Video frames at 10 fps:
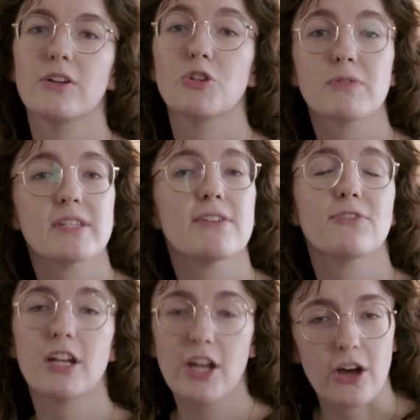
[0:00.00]
you'll
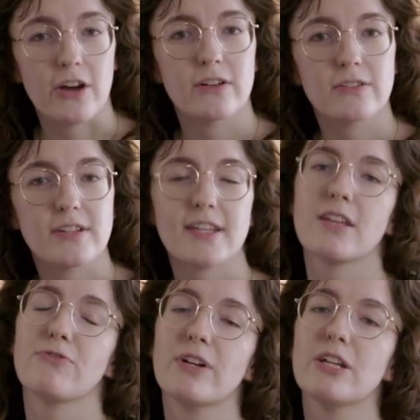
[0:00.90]
receive an alert to say
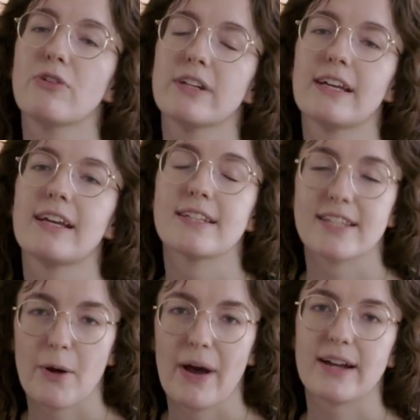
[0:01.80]
that Friendly Credit is
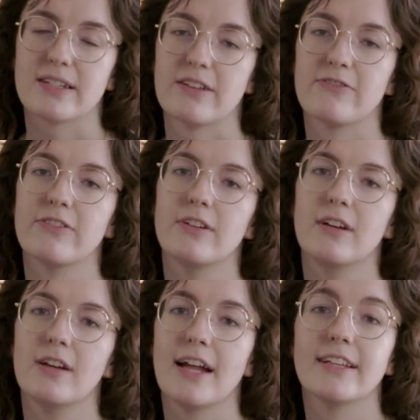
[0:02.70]
now active,
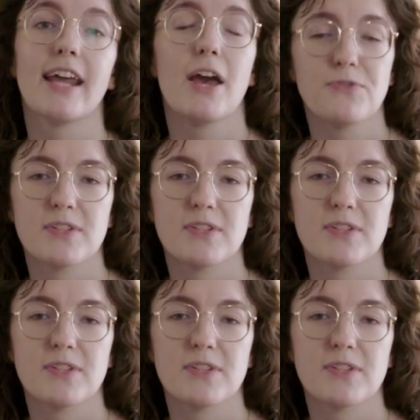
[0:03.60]
and an F